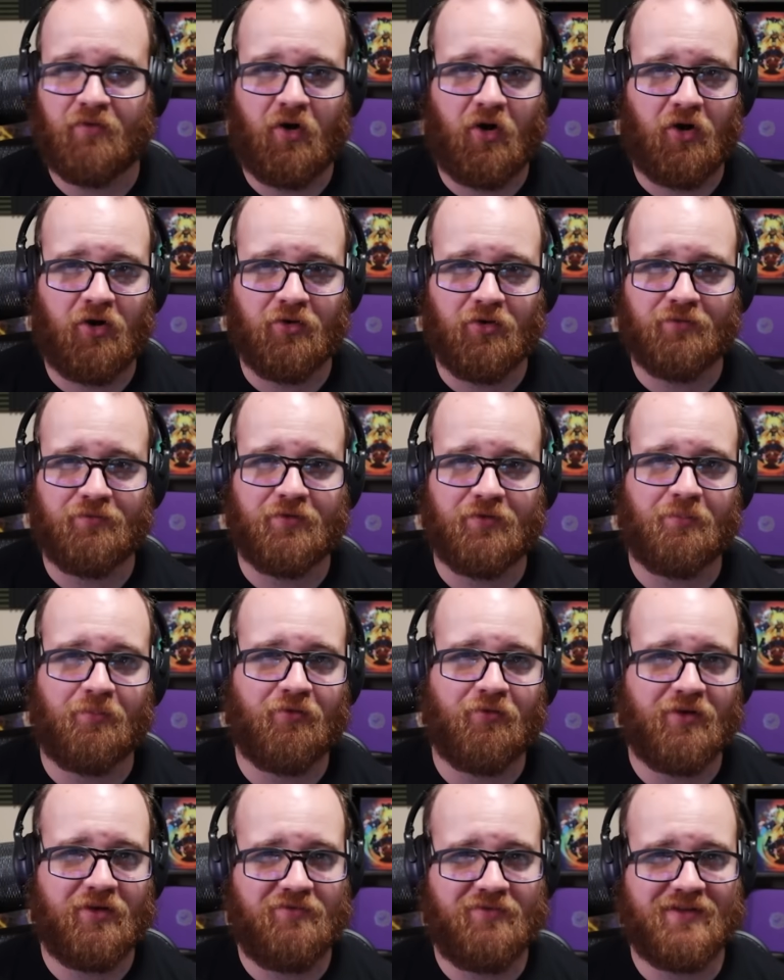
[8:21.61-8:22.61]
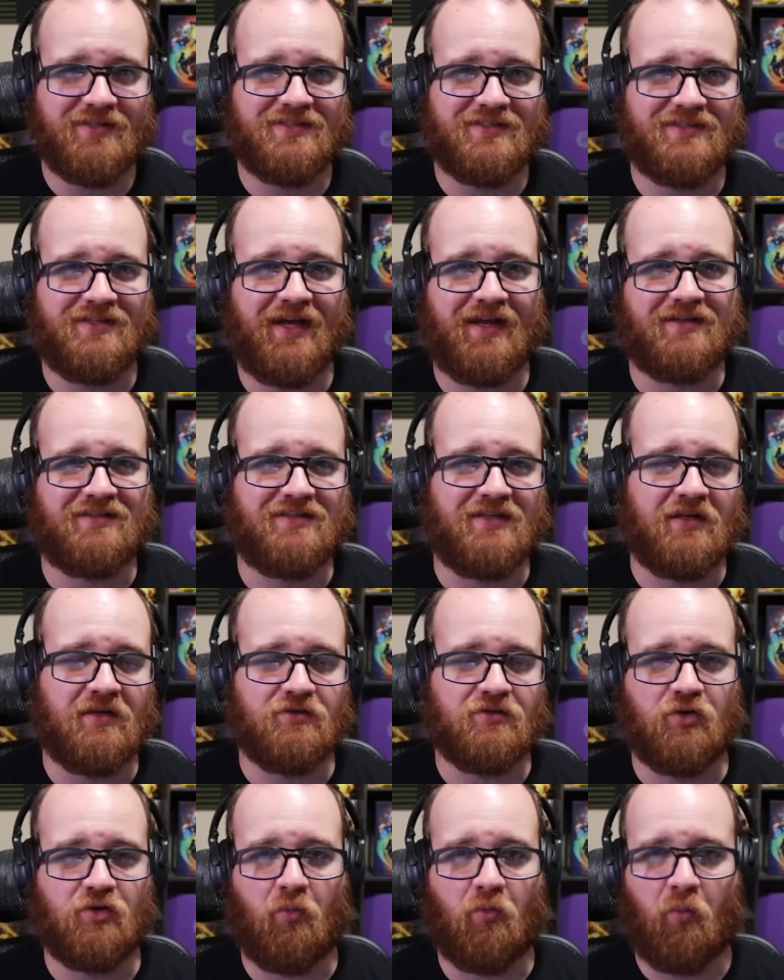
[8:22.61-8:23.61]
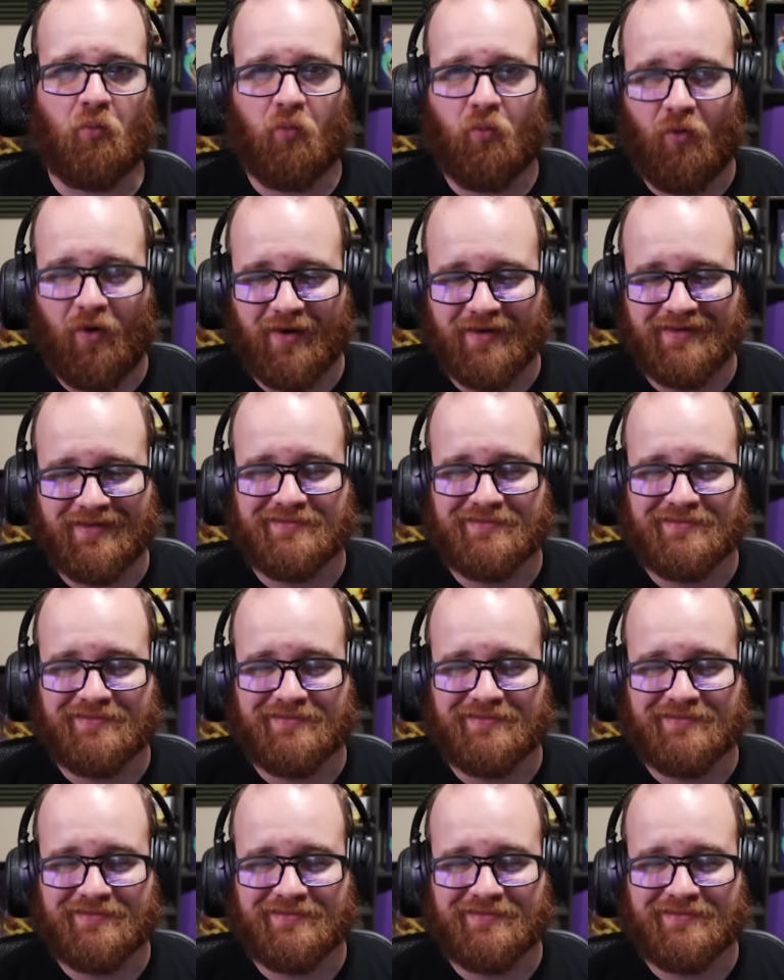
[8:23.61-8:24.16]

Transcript: all of the previous decks into one